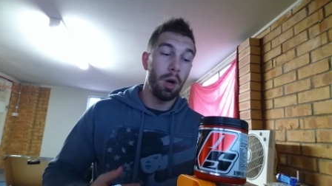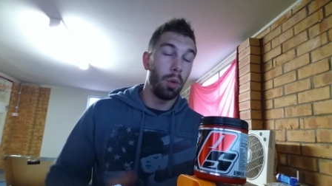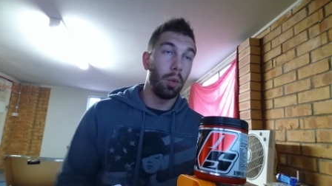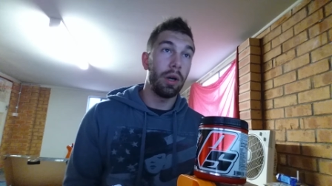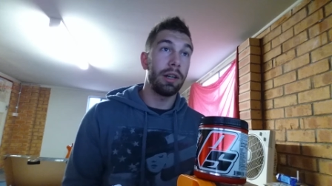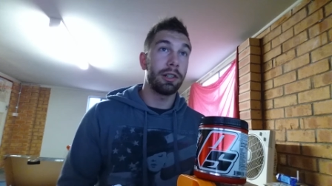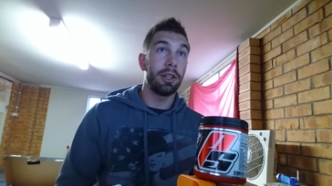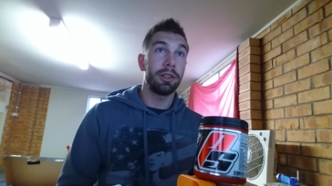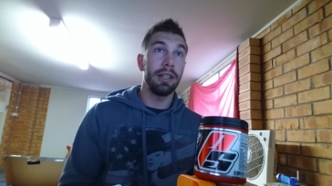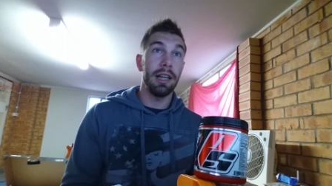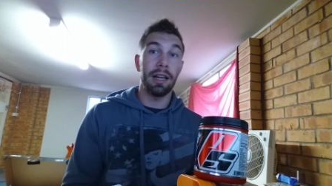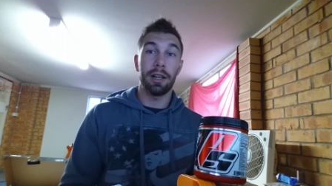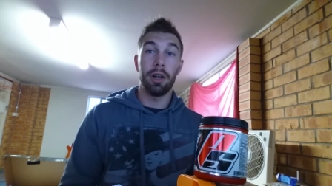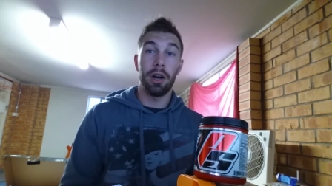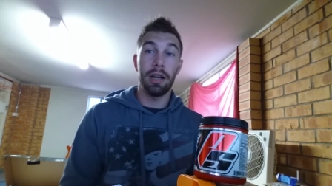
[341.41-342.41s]
When I got there,
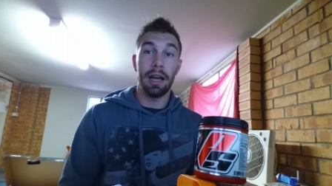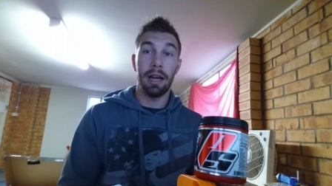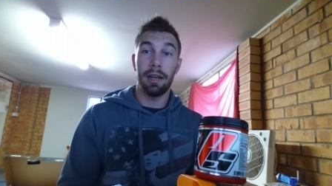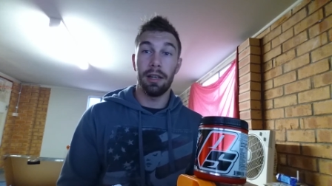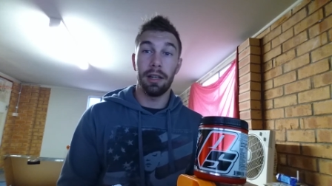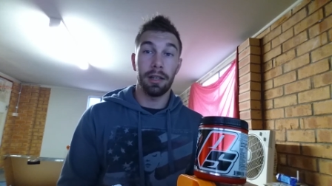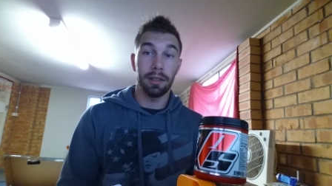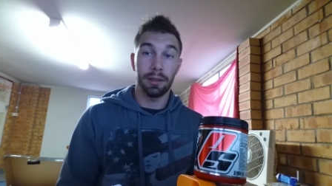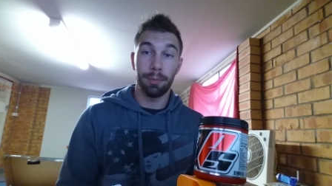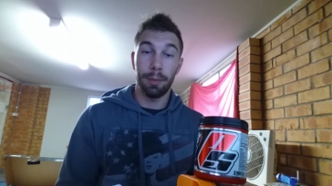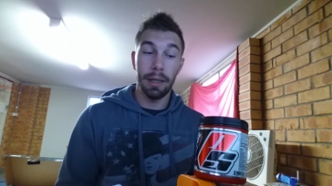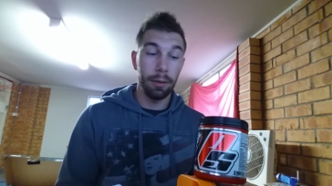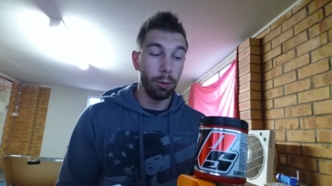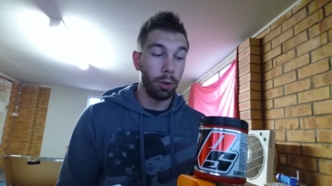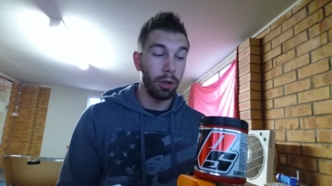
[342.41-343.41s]
I kind of had like a
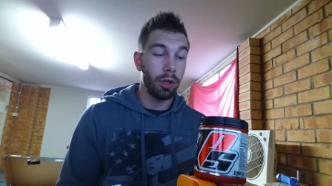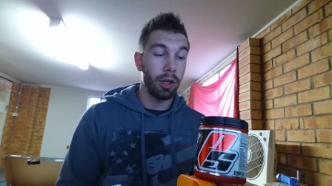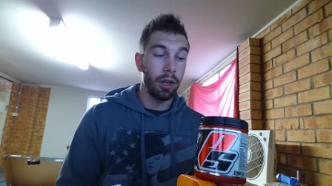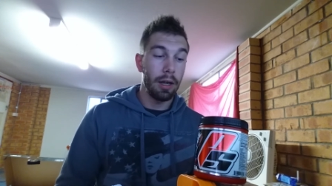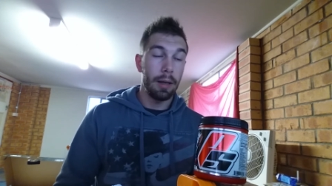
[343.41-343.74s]
speed walk